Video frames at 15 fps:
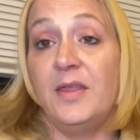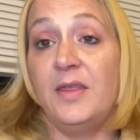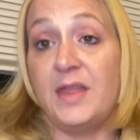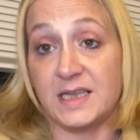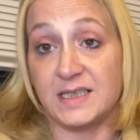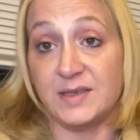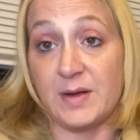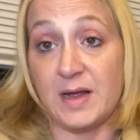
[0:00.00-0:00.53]

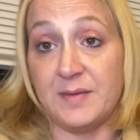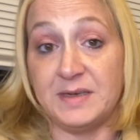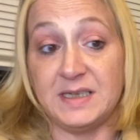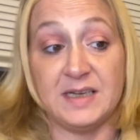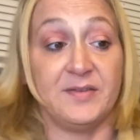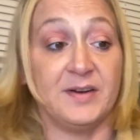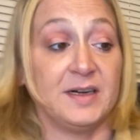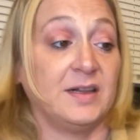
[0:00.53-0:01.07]
that's why I'm in
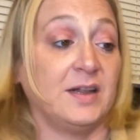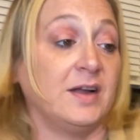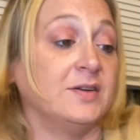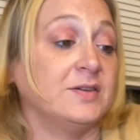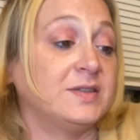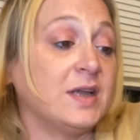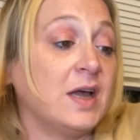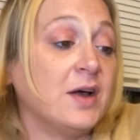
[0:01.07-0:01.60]
different
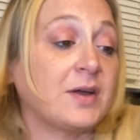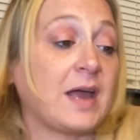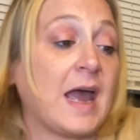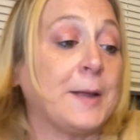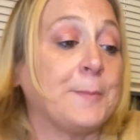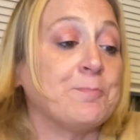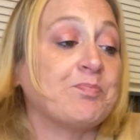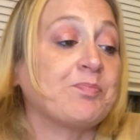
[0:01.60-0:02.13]
clothes.
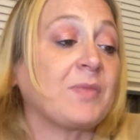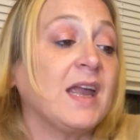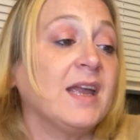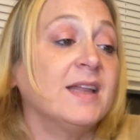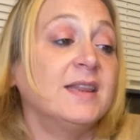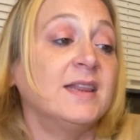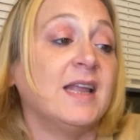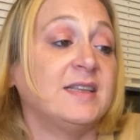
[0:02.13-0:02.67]
Okay.
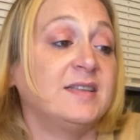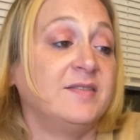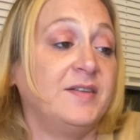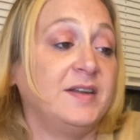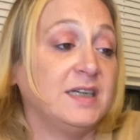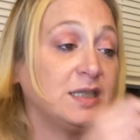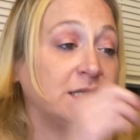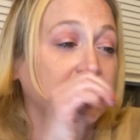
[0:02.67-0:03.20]
Let's
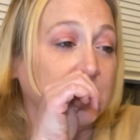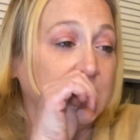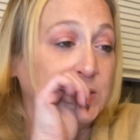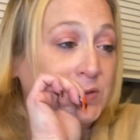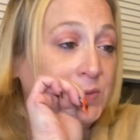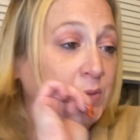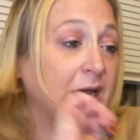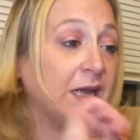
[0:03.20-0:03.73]
finish
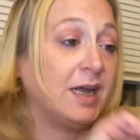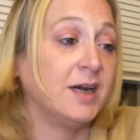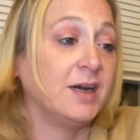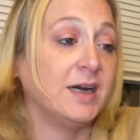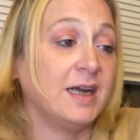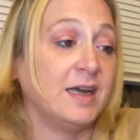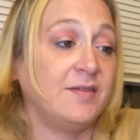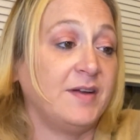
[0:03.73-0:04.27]
this.
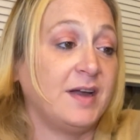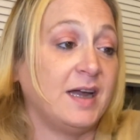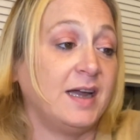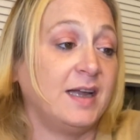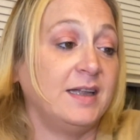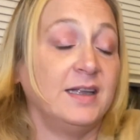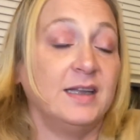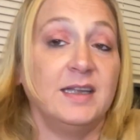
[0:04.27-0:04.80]
Where have
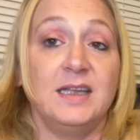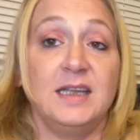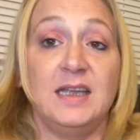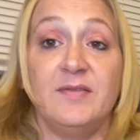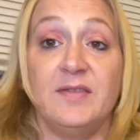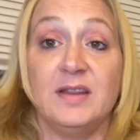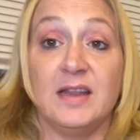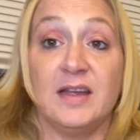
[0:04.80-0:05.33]
I
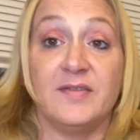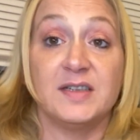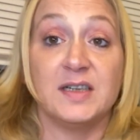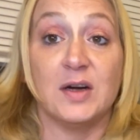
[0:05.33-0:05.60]
even left